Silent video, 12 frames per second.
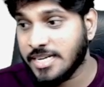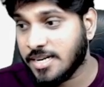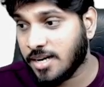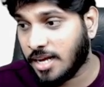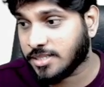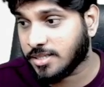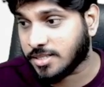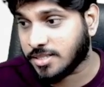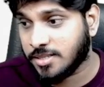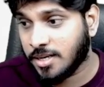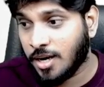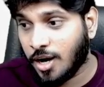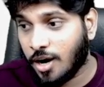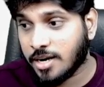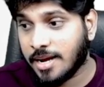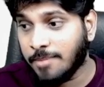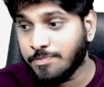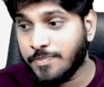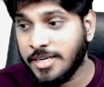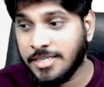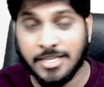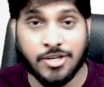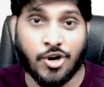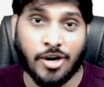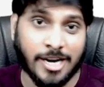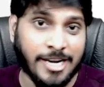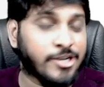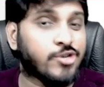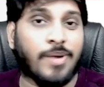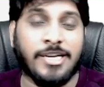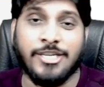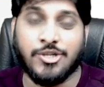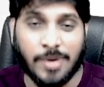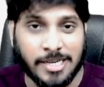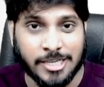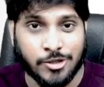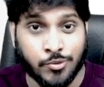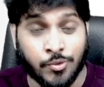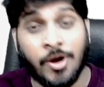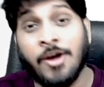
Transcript: classes are completely recorded in 2022